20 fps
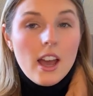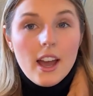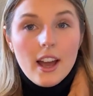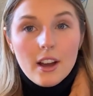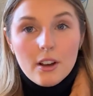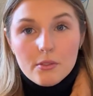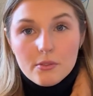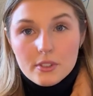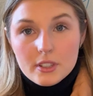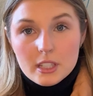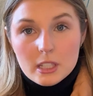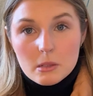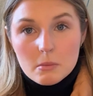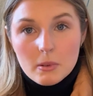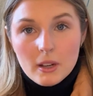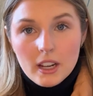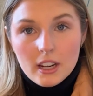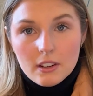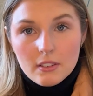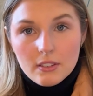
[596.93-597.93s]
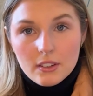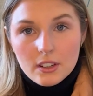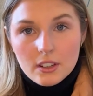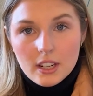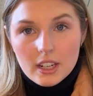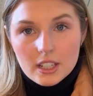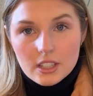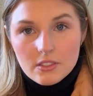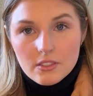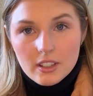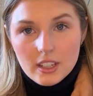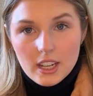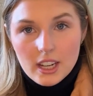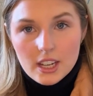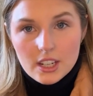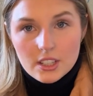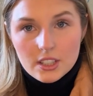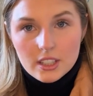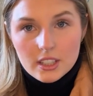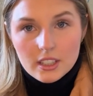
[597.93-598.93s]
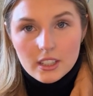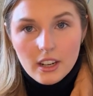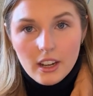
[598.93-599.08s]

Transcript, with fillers: outfits to pack for your next vacation.